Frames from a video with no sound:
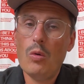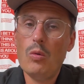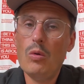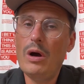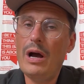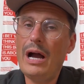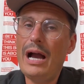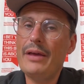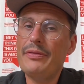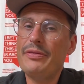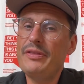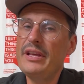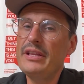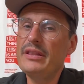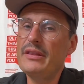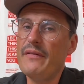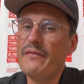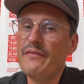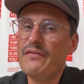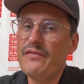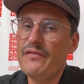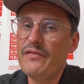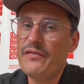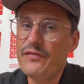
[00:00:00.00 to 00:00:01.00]
Well, I think
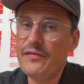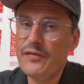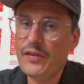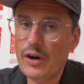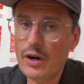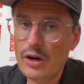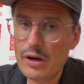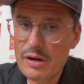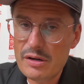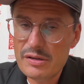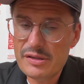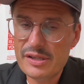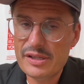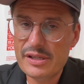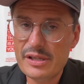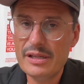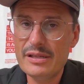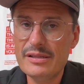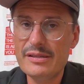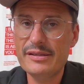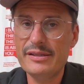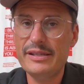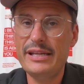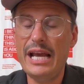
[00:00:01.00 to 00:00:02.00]
the first
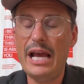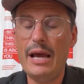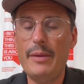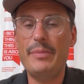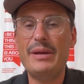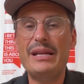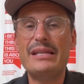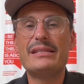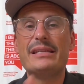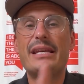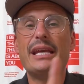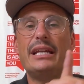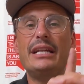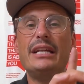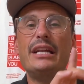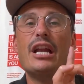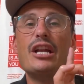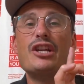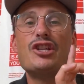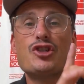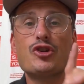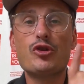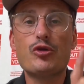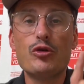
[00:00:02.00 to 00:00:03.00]
step is getting
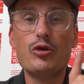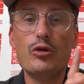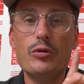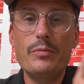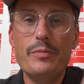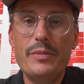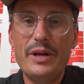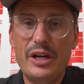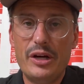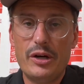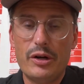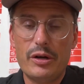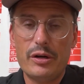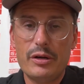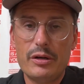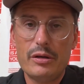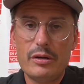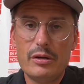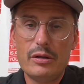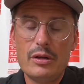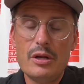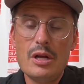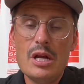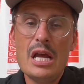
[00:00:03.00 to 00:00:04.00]
a true mirror.
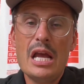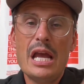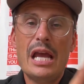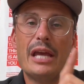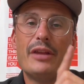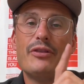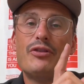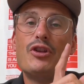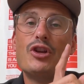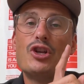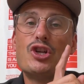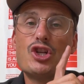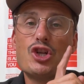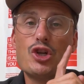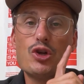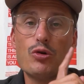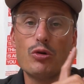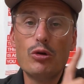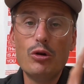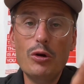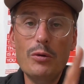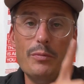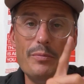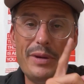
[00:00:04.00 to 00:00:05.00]
The
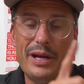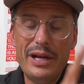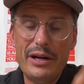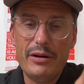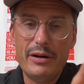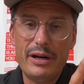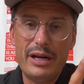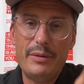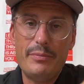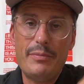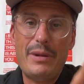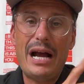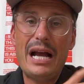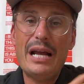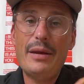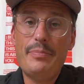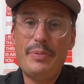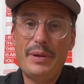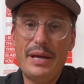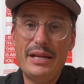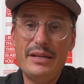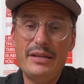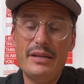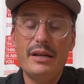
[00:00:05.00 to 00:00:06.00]
true mirror, in my
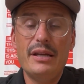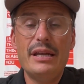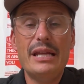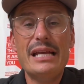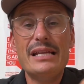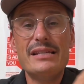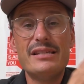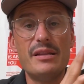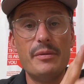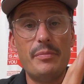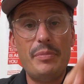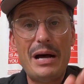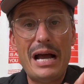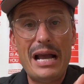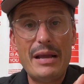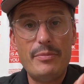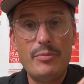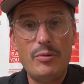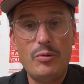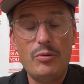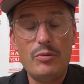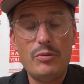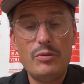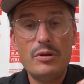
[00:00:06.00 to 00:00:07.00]
opinion, is the
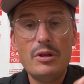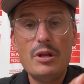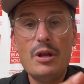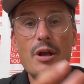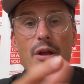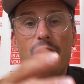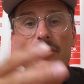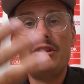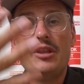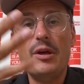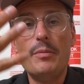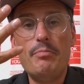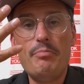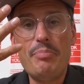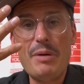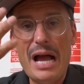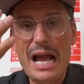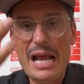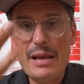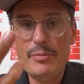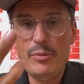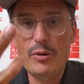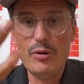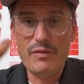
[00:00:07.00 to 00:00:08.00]
Bible. The
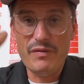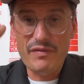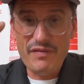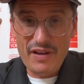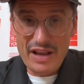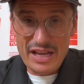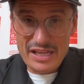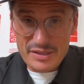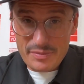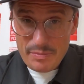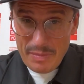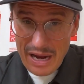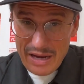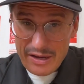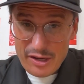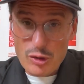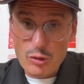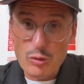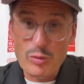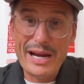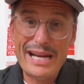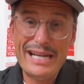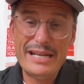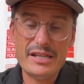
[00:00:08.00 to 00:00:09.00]
Bible is my
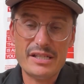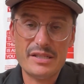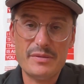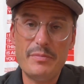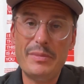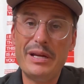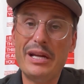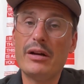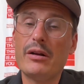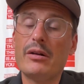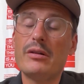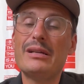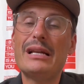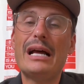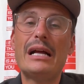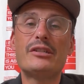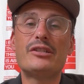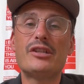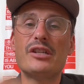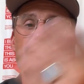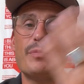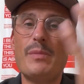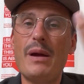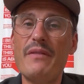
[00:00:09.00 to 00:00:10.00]
greatest mirror, not
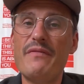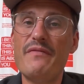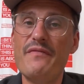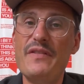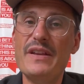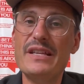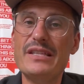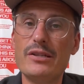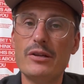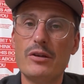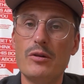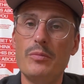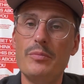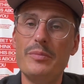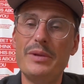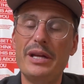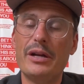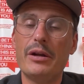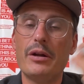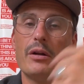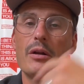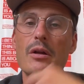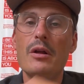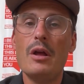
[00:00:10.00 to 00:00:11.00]
just my physical
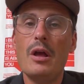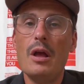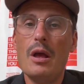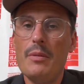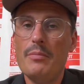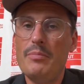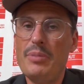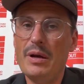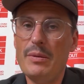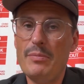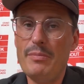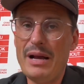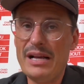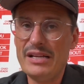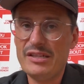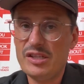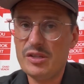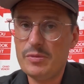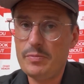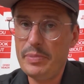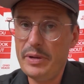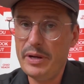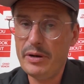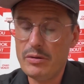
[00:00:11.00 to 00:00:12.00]
mirror, but my
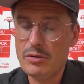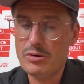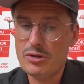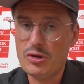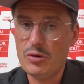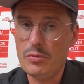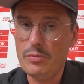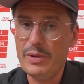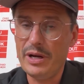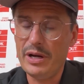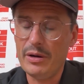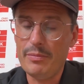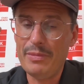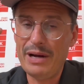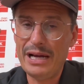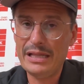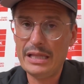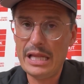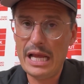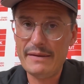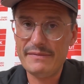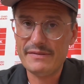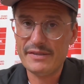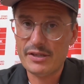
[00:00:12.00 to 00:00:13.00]
spiritual mirror. My
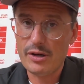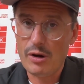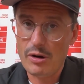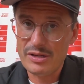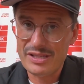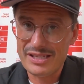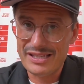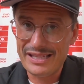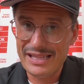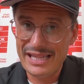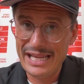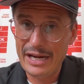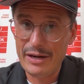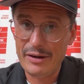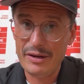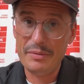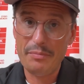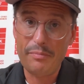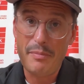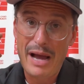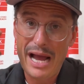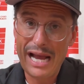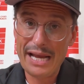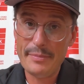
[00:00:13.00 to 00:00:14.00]
life starts there,
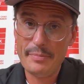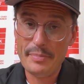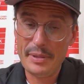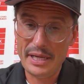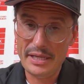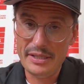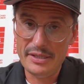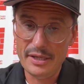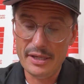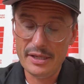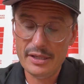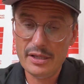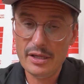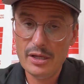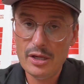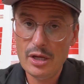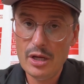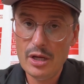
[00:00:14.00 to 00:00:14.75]
in my opinion.